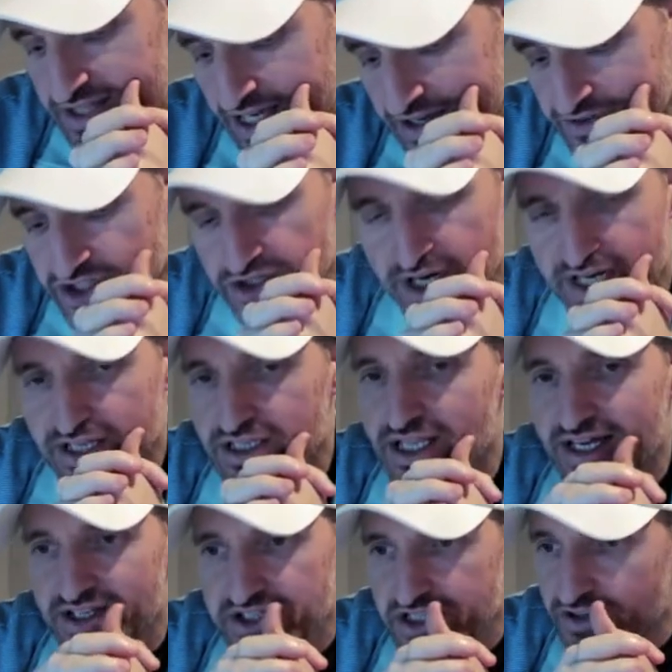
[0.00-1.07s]
day of trading. A
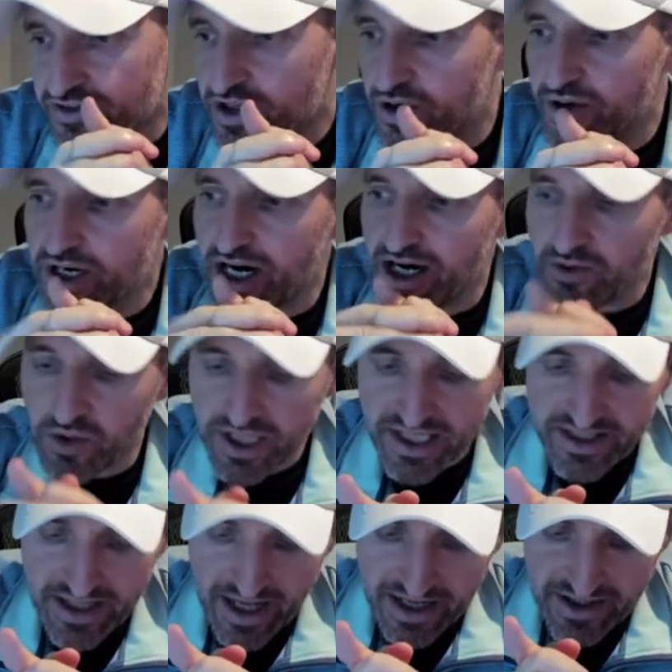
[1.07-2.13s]
lot of stuff going on. We'll
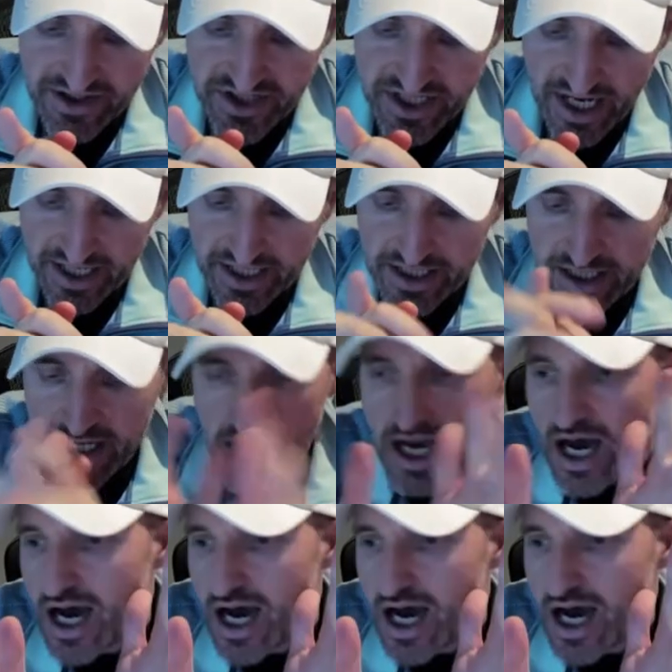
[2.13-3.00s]
get to that in a second.